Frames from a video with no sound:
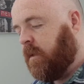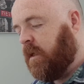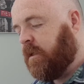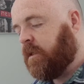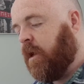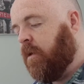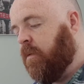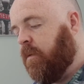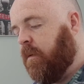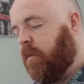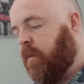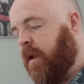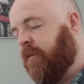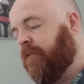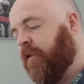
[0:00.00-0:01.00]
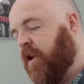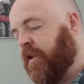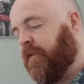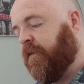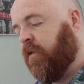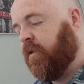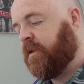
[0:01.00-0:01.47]
So in
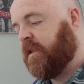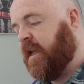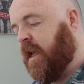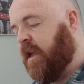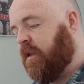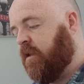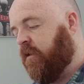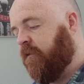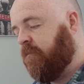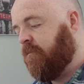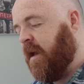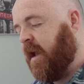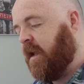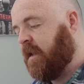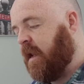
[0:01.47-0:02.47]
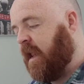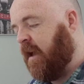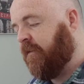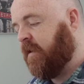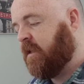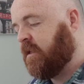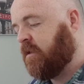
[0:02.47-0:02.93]
verse 14, you have made a
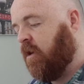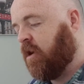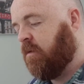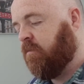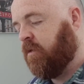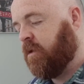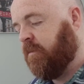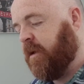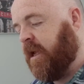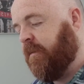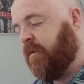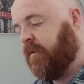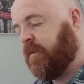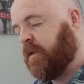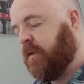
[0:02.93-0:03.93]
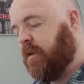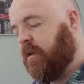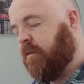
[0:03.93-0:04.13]
laughing stock among the peoples.